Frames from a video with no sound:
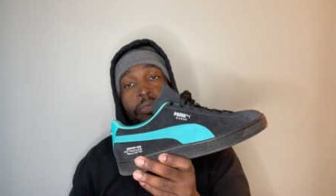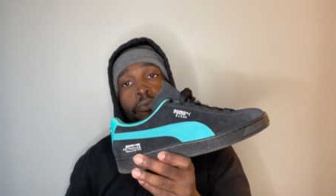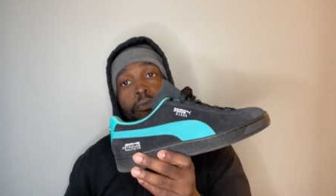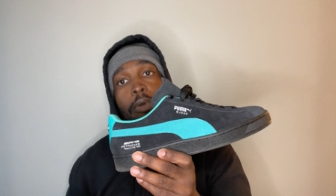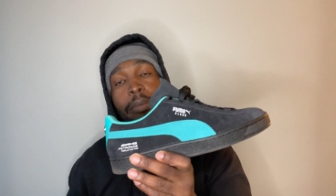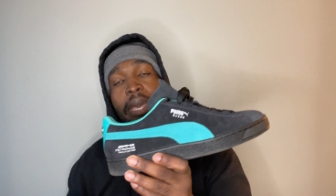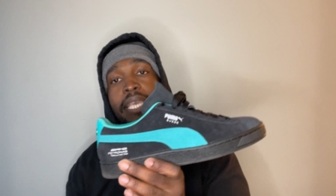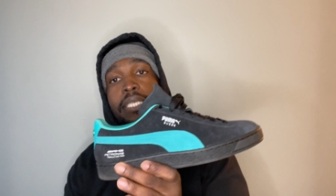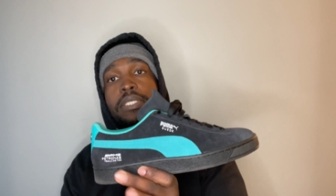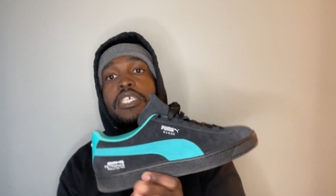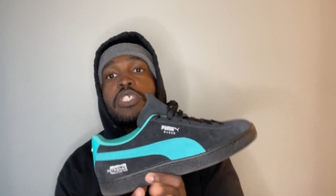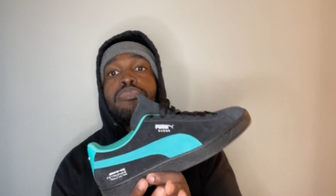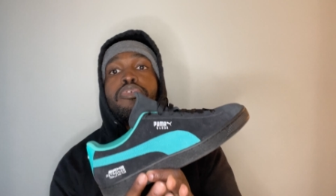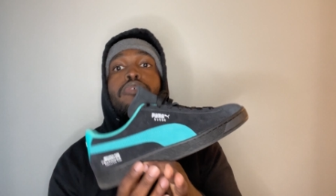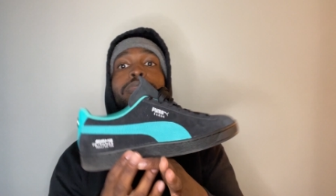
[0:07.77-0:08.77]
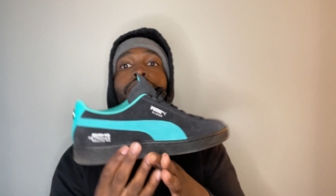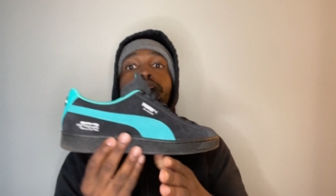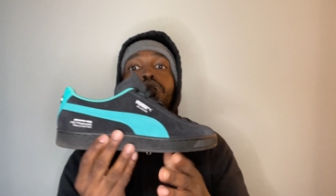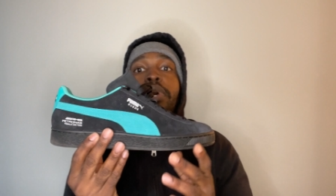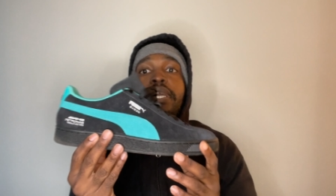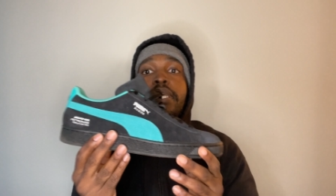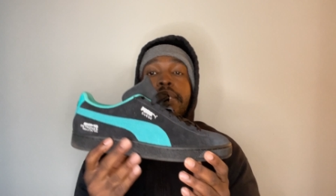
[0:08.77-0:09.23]
what makes this Puma
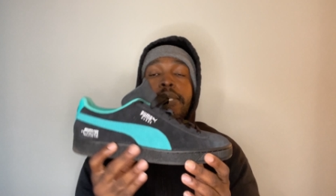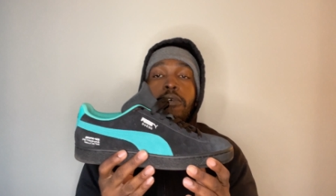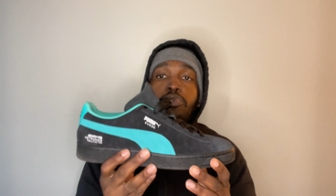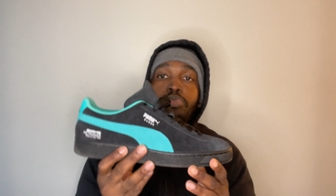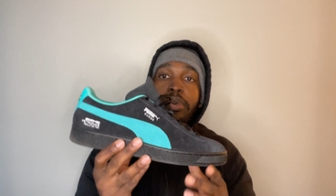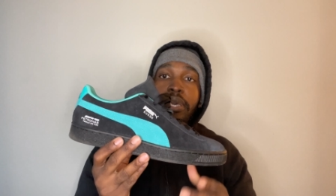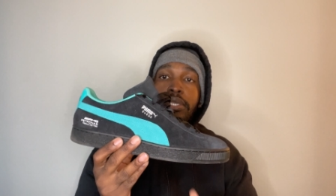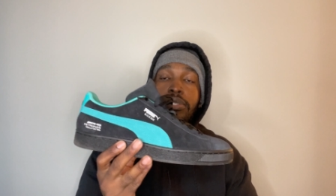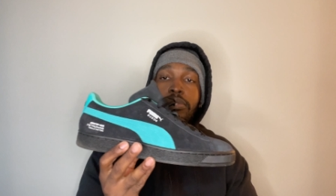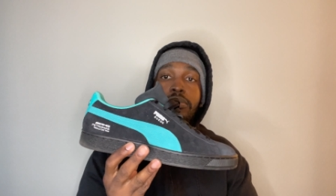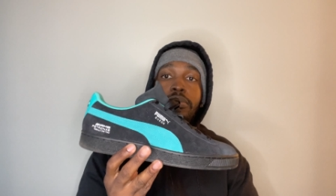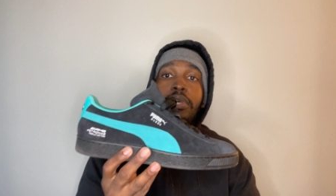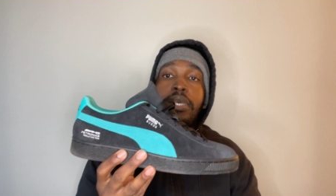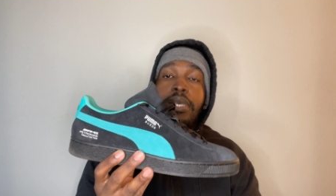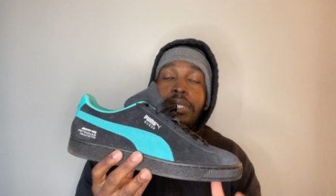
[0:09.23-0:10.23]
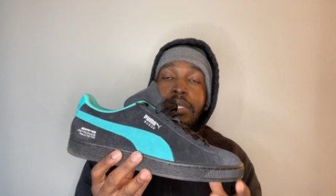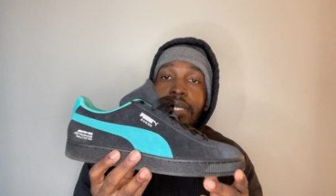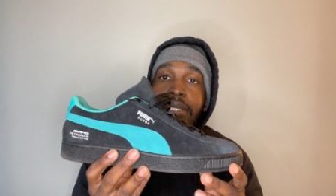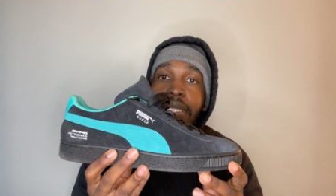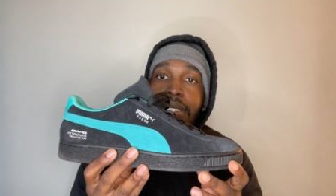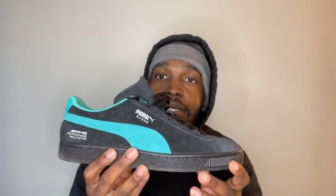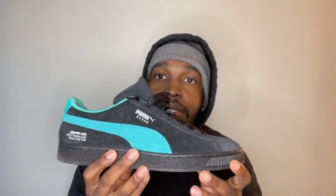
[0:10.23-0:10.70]
Suede so special is that
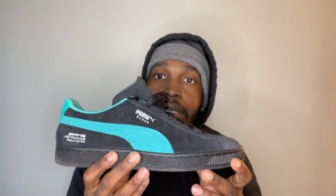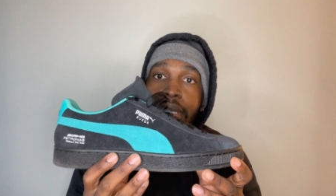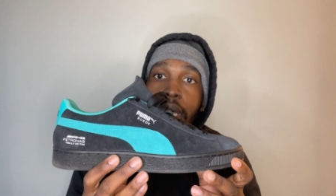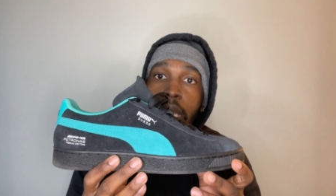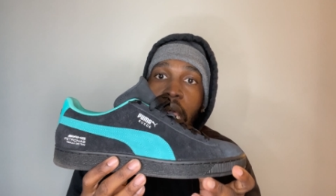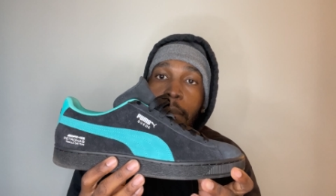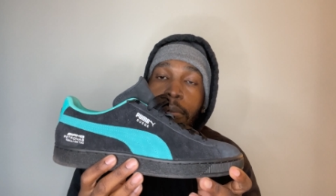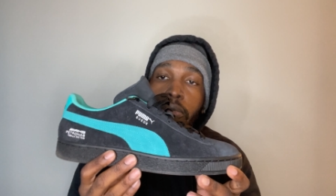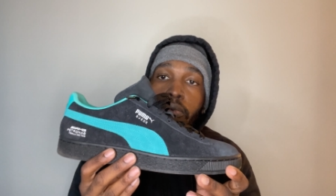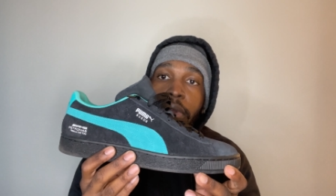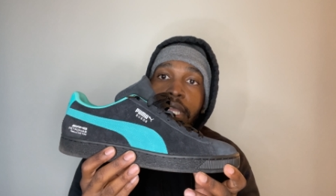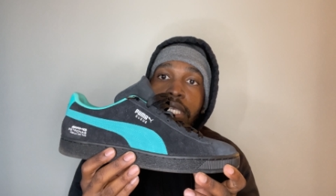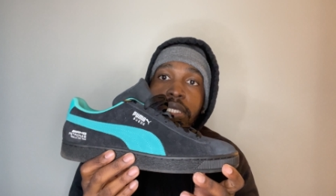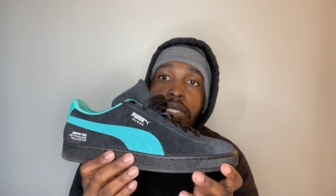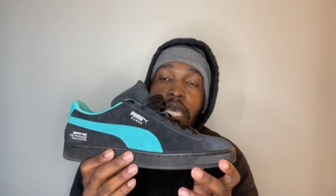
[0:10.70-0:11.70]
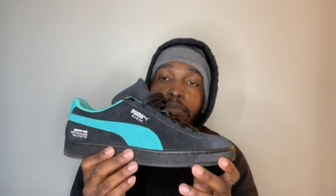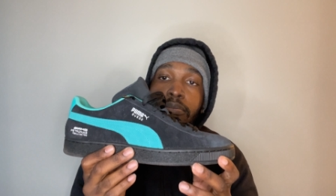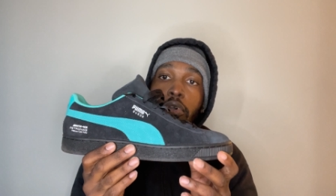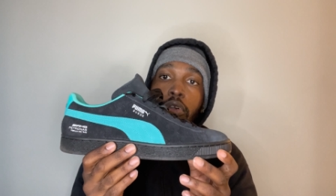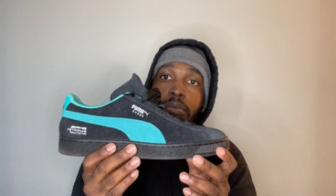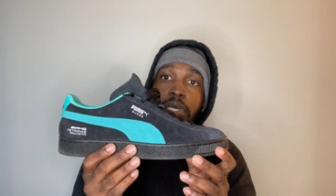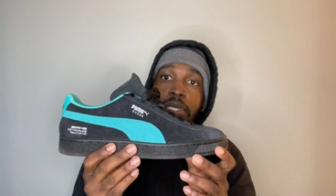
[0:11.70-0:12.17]
this is a collaboration that
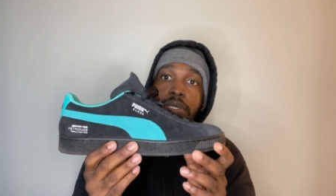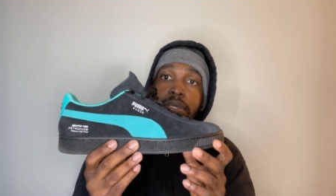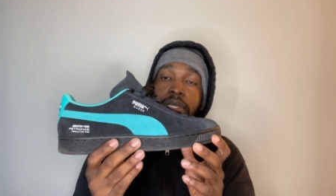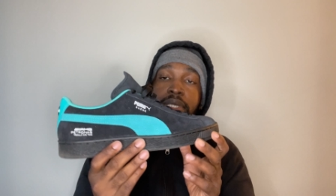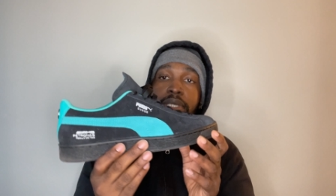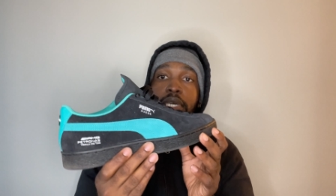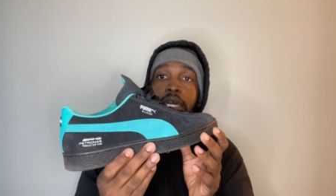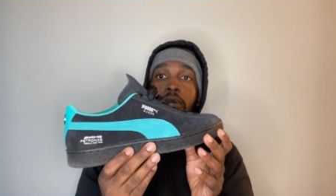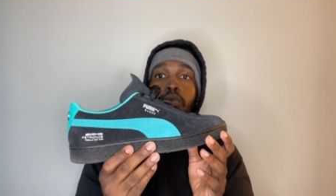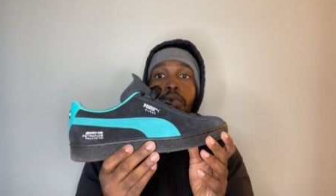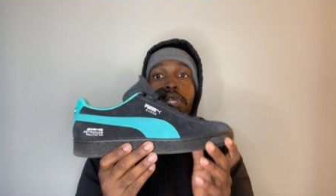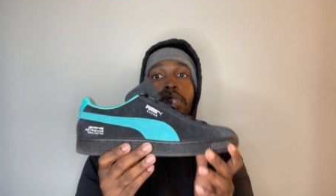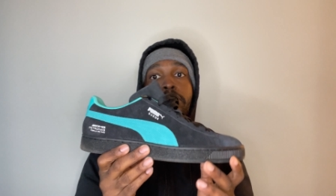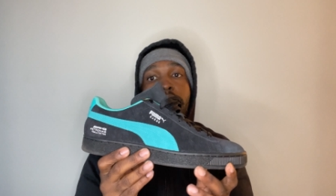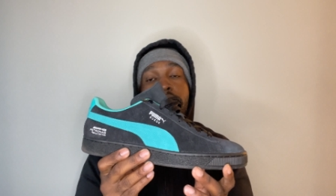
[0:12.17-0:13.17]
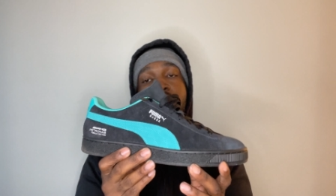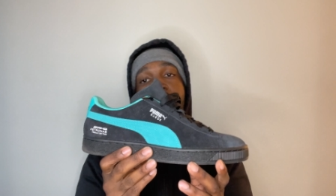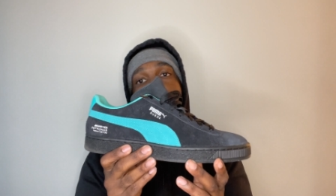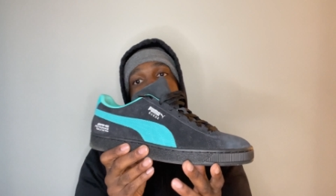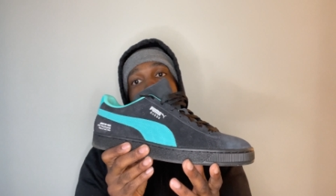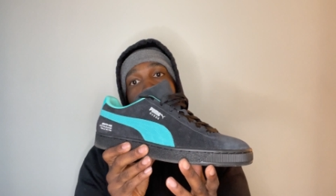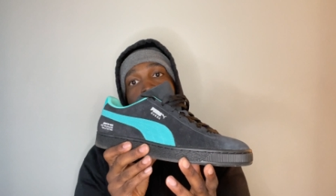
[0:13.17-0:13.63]
Puma has done with
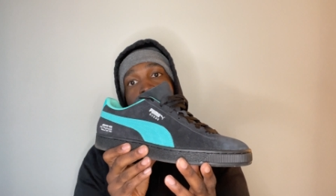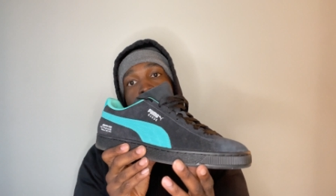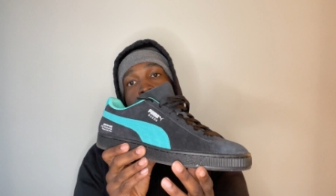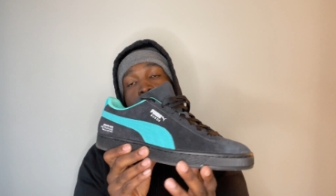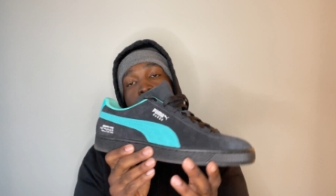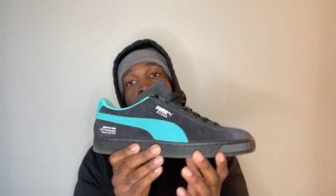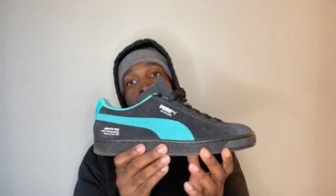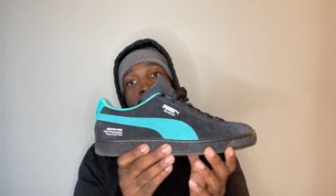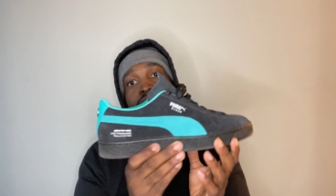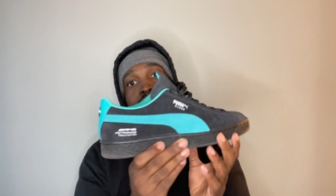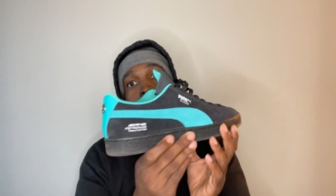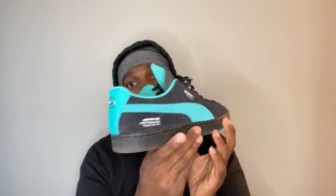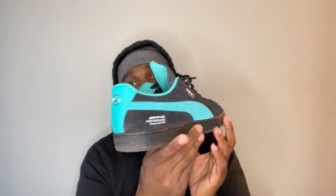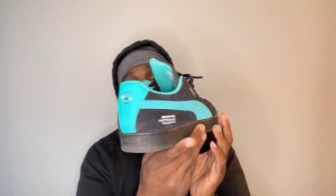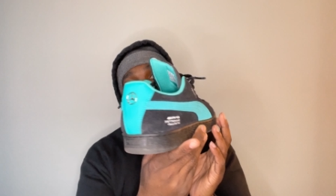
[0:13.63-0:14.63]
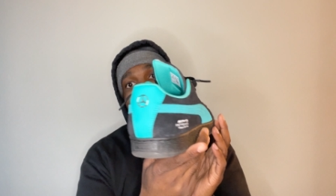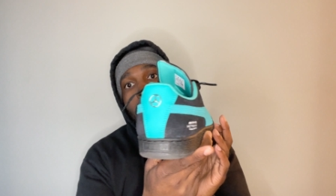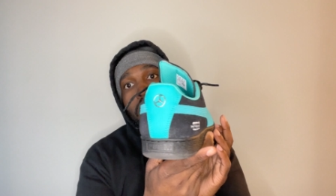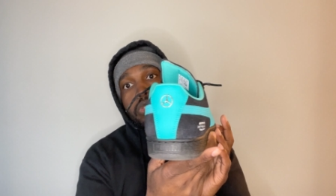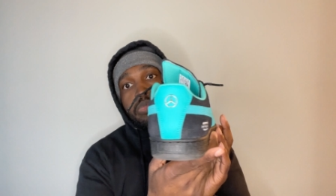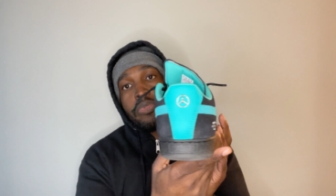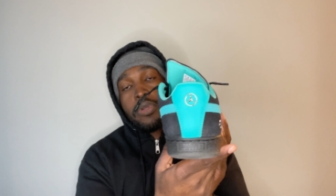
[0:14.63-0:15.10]
Mercedes-Benz for their
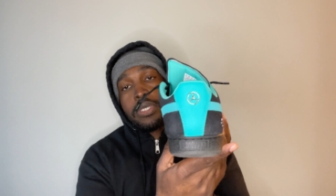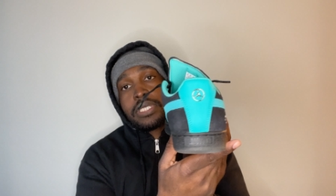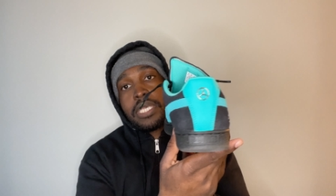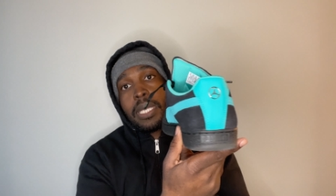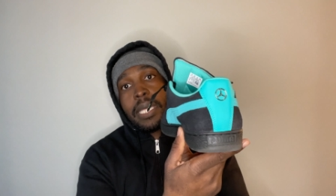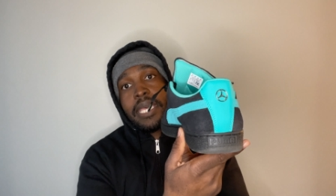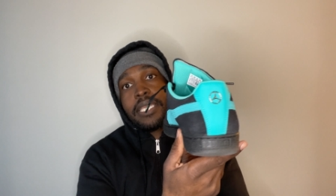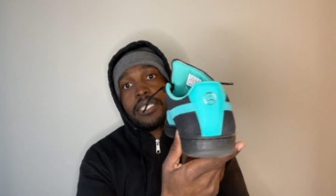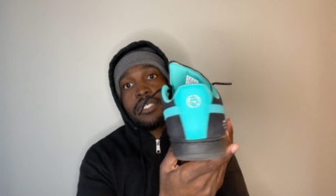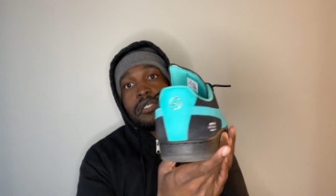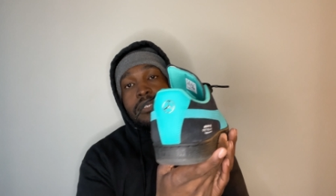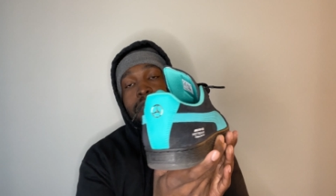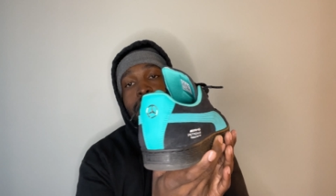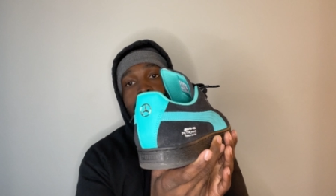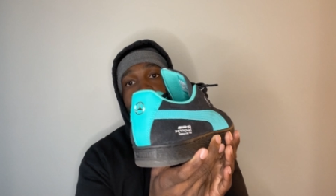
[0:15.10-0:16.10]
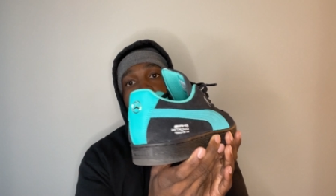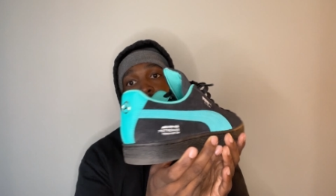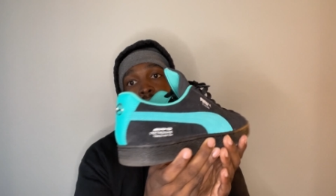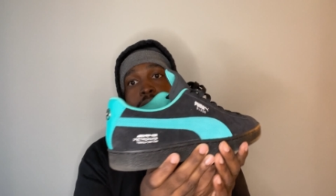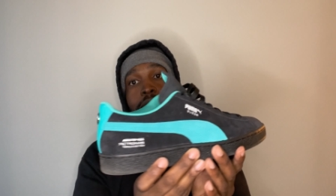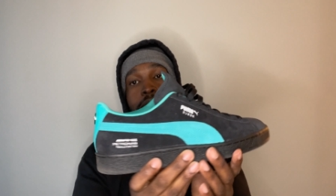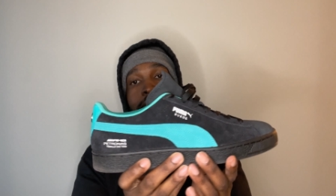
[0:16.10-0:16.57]
motorsports collection.
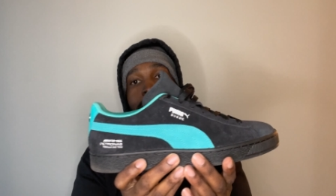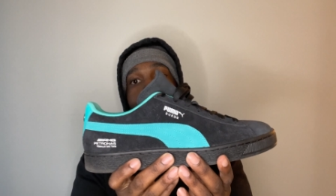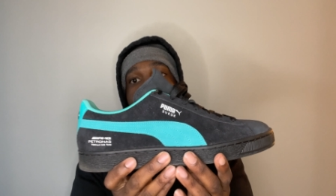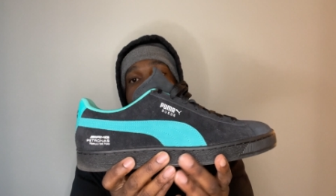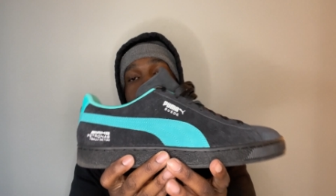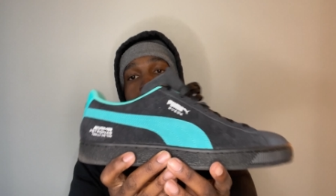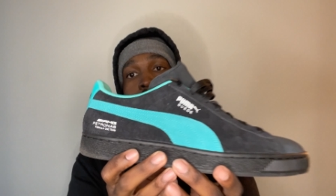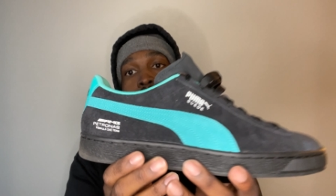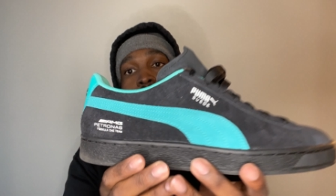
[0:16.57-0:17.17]
So you all